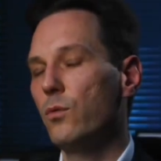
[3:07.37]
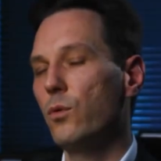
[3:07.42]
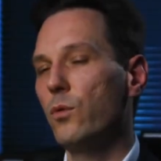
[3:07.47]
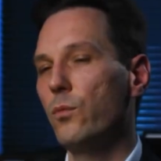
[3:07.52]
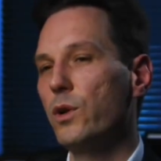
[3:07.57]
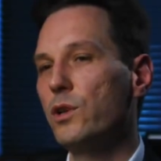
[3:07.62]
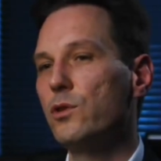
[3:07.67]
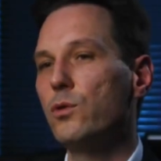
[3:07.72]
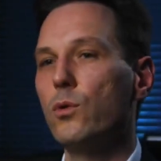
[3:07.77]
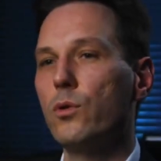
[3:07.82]
When
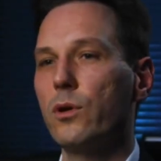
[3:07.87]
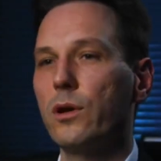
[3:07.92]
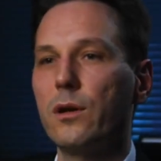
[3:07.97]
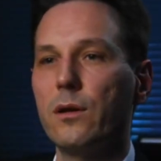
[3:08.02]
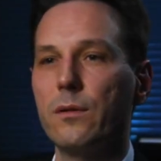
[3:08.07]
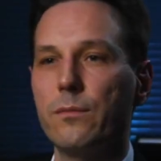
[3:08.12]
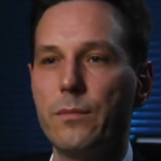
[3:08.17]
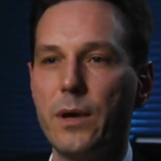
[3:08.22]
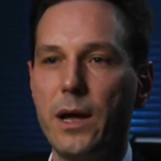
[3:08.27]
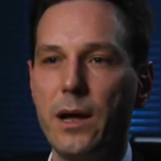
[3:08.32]
we're talking
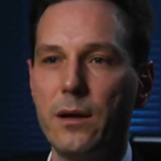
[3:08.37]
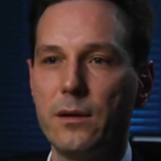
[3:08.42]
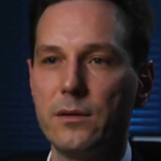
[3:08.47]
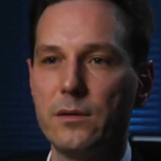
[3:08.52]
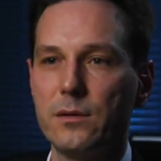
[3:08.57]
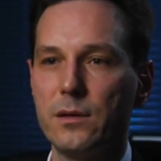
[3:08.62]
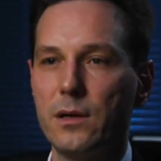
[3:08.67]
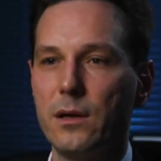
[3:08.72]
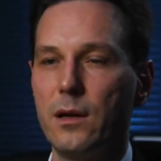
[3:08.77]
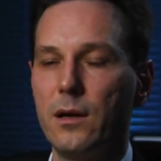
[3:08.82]

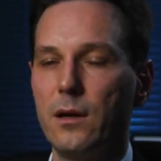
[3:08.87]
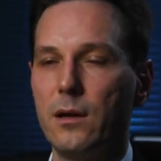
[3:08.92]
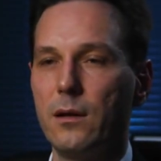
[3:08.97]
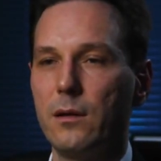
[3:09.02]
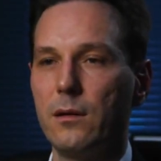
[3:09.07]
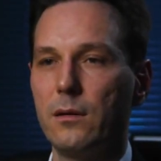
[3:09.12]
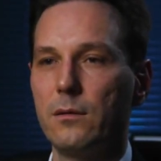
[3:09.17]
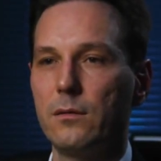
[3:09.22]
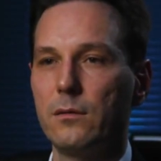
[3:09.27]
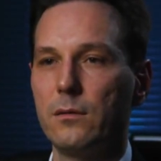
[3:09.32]
about
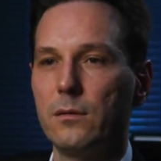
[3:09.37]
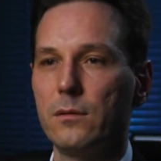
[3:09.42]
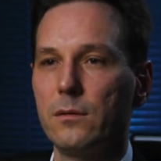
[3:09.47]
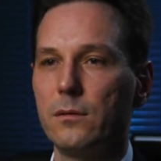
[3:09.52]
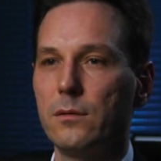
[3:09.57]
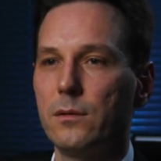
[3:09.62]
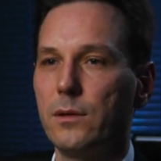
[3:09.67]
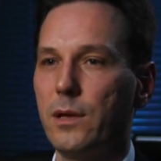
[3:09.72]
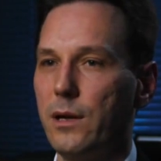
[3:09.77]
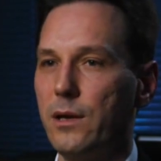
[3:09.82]

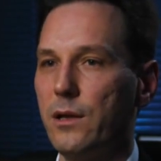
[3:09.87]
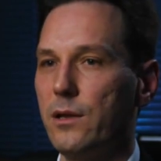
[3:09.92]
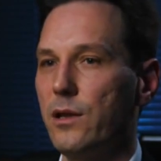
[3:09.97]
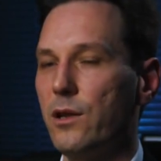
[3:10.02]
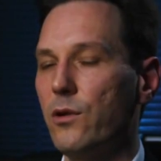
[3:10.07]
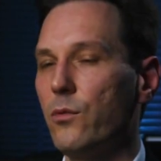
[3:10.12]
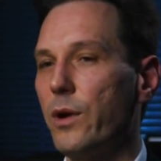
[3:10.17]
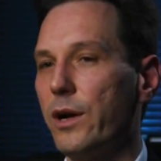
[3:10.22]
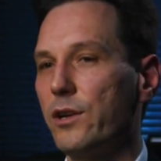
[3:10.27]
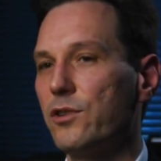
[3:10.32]
getting the
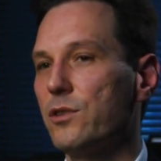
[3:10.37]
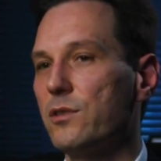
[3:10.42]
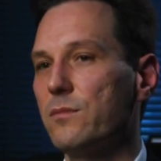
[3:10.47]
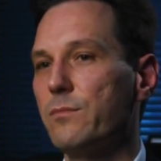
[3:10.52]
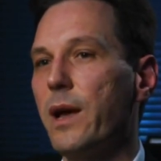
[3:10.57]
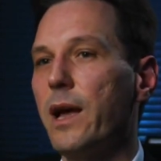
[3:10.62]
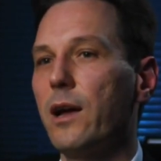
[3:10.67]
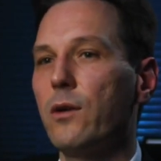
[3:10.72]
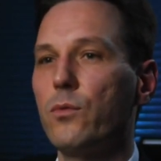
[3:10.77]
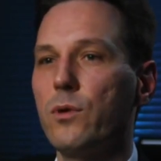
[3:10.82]
erections
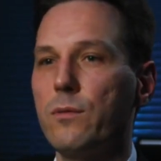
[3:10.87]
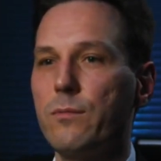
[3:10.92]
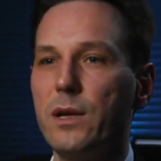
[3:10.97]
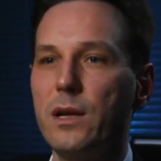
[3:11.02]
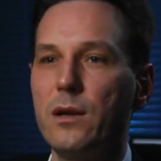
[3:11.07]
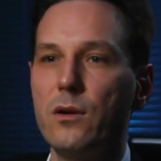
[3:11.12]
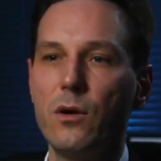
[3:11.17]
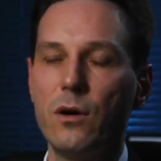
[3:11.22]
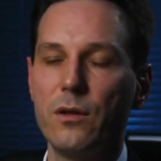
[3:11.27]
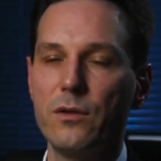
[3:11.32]
back, we
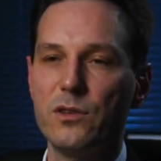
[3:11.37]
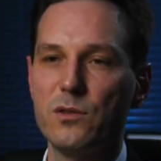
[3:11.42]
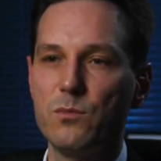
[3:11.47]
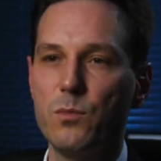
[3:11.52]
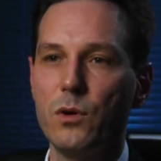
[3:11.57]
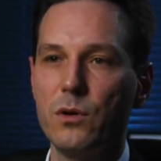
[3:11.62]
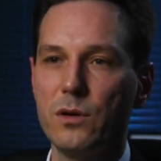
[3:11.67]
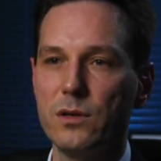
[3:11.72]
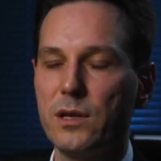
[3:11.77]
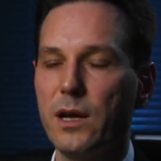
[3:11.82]
mean either
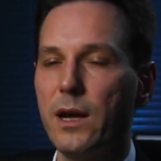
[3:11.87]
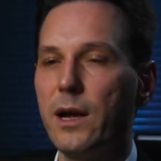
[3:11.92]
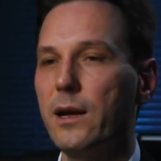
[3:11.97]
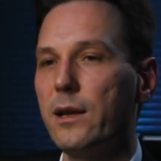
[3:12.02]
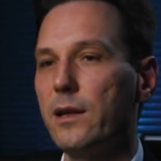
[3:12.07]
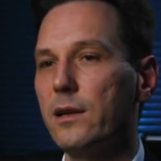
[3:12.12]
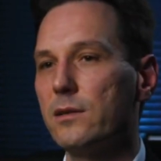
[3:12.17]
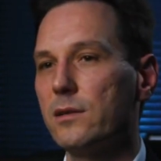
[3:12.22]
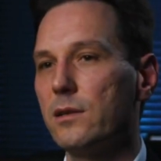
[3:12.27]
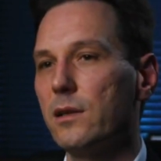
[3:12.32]

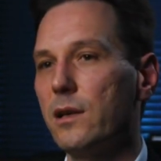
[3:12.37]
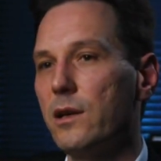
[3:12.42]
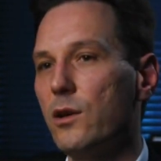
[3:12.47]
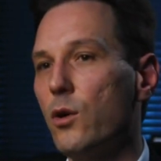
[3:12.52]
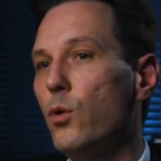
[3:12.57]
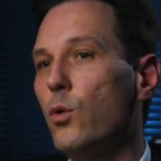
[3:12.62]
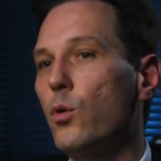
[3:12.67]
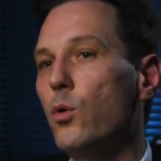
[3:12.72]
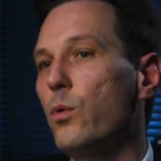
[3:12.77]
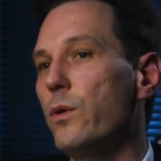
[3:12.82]
spontaneously
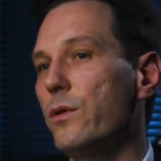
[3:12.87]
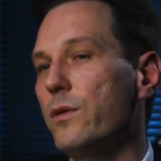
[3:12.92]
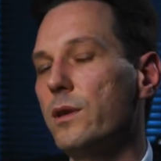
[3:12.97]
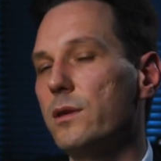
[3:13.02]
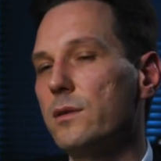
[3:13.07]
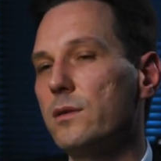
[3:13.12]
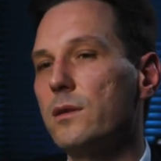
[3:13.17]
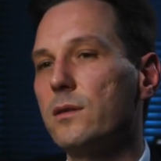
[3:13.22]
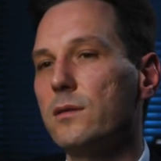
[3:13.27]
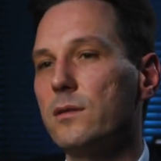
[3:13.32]
or with the
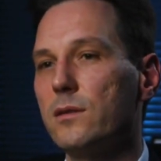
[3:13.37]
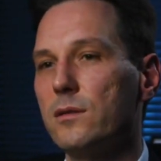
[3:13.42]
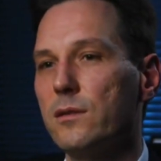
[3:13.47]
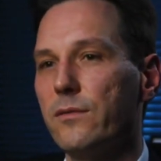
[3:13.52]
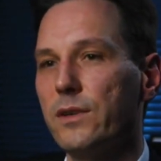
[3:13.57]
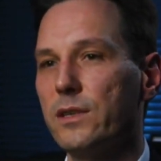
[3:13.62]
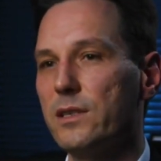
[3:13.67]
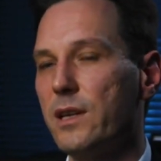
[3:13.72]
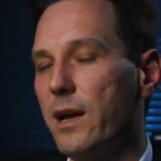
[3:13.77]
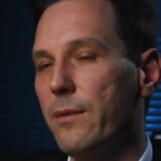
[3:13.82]
assistance
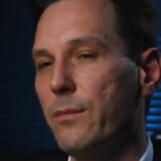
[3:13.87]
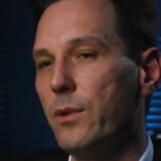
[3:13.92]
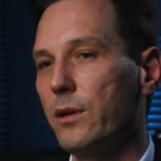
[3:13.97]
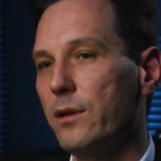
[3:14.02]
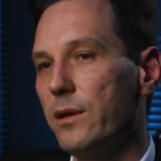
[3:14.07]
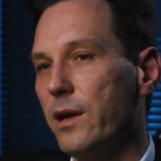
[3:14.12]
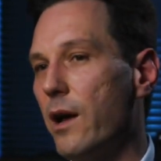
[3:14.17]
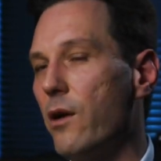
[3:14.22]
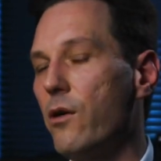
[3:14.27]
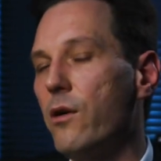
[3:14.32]
of a
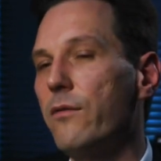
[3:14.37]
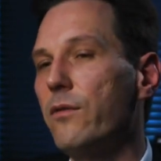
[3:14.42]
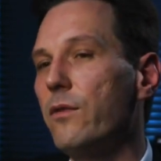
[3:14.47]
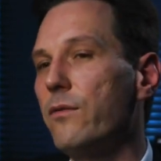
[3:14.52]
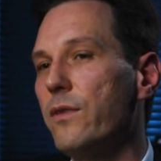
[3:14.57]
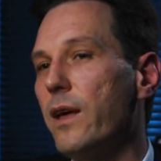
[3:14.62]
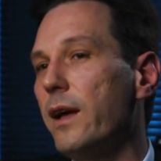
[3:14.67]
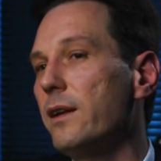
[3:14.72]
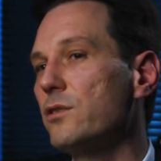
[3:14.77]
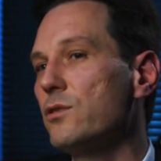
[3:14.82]
tablet. However,
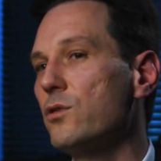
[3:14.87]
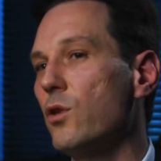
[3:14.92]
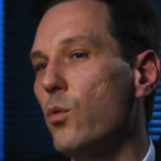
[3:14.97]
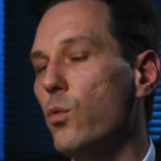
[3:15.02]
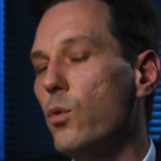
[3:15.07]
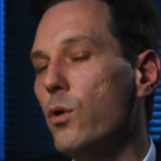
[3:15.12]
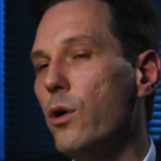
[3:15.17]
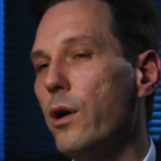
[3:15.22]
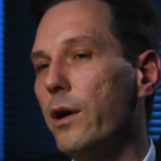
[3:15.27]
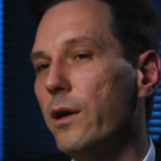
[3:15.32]
if that's not
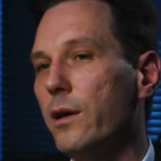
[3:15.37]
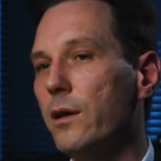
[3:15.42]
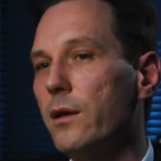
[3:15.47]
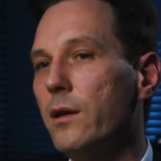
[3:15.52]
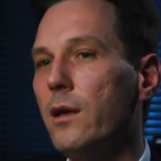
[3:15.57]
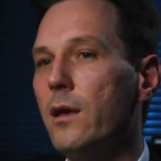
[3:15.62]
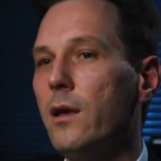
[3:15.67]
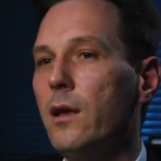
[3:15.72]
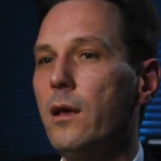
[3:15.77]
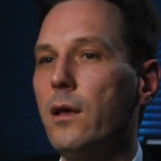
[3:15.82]
working,
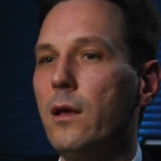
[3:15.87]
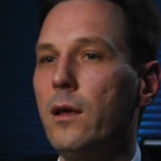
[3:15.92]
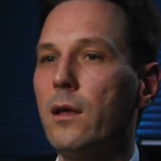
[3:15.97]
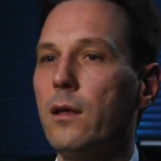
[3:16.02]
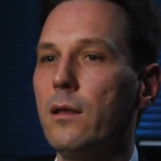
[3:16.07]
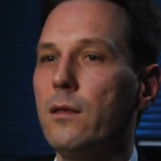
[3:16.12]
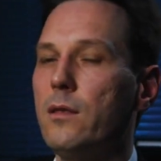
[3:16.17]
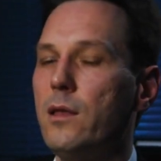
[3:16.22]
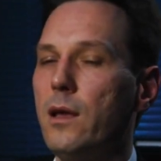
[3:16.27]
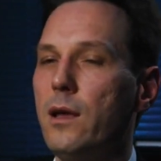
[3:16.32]

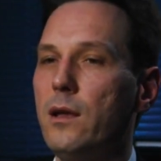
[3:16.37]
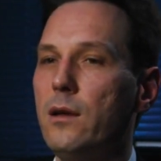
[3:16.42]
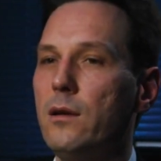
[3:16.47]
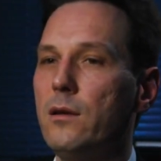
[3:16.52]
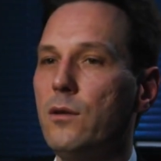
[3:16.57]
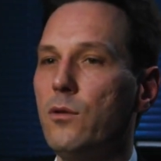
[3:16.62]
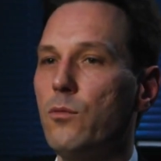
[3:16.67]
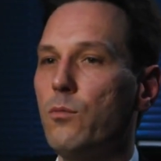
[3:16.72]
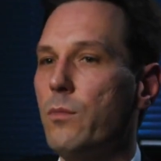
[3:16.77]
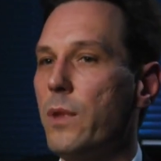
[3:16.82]

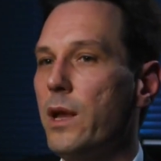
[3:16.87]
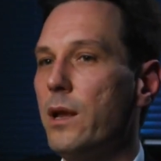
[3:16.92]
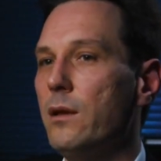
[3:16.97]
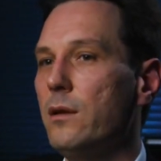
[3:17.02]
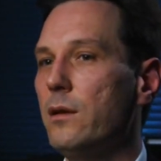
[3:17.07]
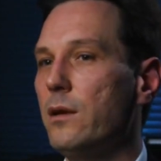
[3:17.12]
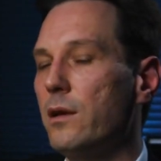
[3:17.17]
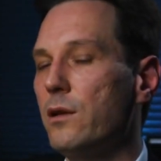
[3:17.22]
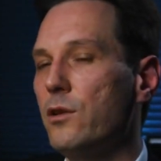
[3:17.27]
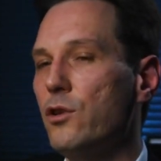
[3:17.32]
then
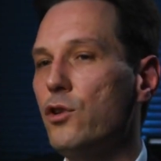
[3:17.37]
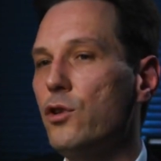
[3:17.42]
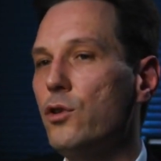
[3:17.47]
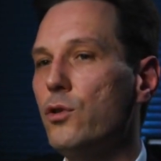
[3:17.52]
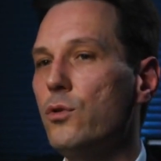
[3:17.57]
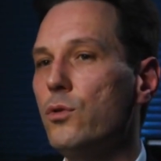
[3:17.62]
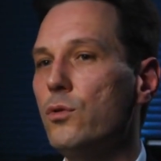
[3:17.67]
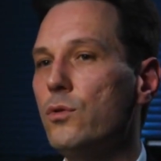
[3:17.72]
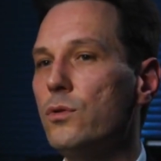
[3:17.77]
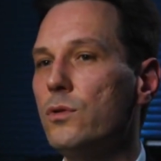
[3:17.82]
men can
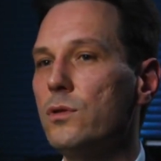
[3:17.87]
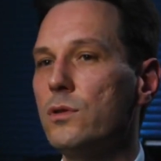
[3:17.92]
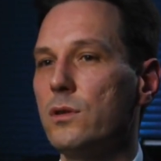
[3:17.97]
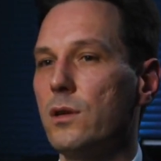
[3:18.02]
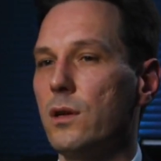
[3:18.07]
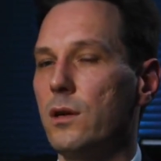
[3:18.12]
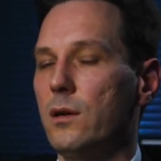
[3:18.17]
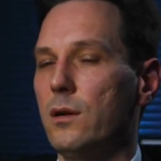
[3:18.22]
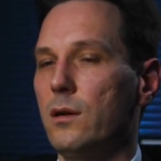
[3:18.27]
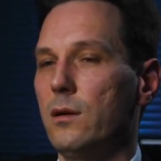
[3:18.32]
use
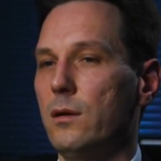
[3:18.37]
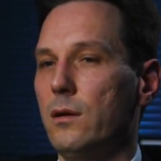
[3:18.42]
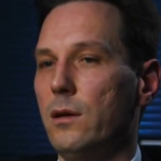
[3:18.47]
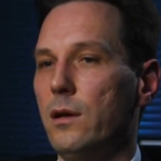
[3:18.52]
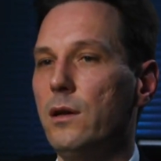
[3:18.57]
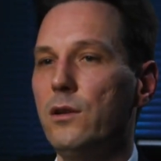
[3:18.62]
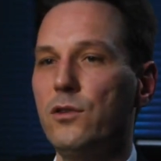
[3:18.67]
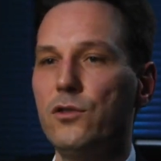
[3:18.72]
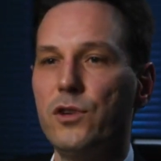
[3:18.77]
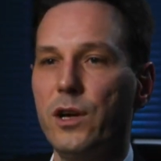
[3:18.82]

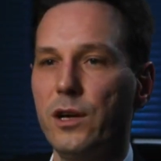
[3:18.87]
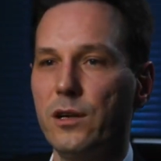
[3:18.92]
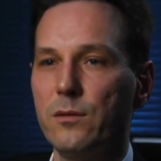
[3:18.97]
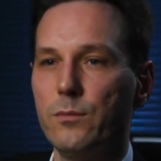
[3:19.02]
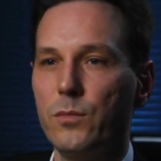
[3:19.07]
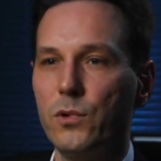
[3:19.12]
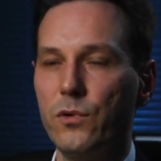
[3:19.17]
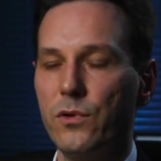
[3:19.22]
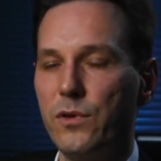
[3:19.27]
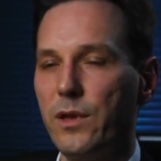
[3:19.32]

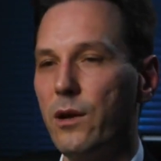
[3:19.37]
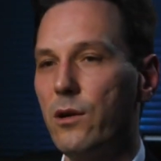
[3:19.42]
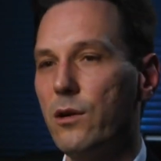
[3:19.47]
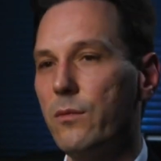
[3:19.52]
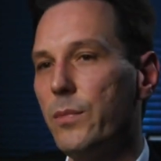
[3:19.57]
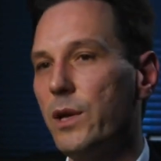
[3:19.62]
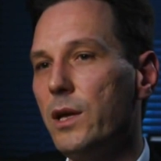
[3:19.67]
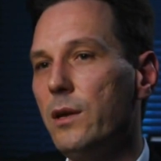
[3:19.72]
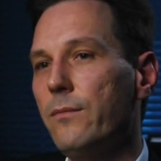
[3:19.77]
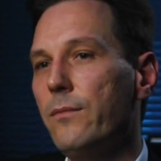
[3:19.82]
injectable
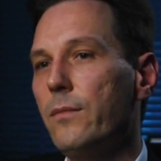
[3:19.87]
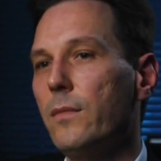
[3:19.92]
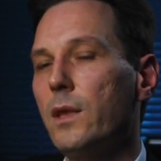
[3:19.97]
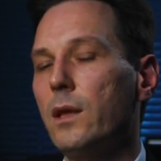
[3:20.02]
therapy,